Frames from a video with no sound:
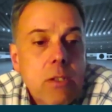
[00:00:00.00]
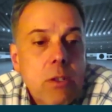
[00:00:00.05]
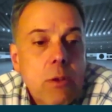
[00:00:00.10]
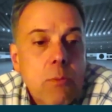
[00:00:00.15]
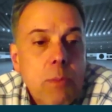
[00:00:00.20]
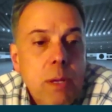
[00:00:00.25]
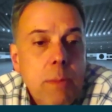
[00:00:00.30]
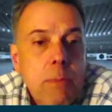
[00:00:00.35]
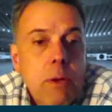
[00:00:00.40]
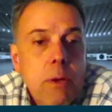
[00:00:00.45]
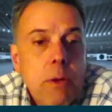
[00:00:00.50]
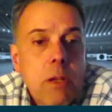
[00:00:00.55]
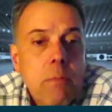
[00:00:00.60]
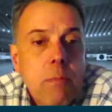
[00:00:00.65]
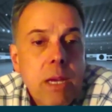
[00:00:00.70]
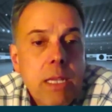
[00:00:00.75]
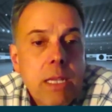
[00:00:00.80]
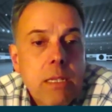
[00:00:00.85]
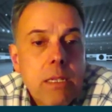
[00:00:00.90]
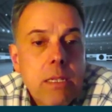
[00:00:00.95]
so people can
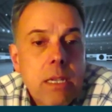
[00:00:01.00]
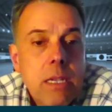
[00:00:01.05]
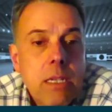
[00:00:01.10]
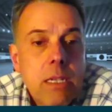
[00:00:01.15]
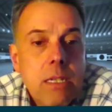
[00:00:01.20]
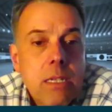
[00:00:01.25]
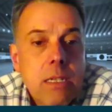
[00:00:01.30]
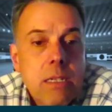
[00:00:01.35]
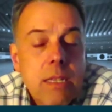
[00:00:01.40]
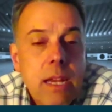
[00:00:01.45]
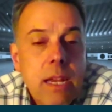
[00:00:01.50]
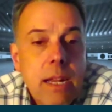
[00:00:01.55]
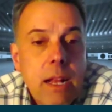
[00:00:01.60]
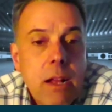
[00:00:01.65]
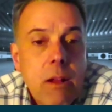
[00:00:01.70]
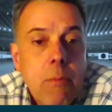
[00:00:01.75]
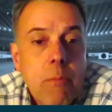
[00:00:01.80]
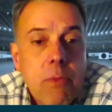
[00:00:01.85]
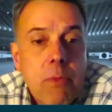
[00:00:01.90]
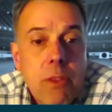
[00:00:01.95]
make decisions that
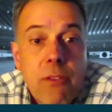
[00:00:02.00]
help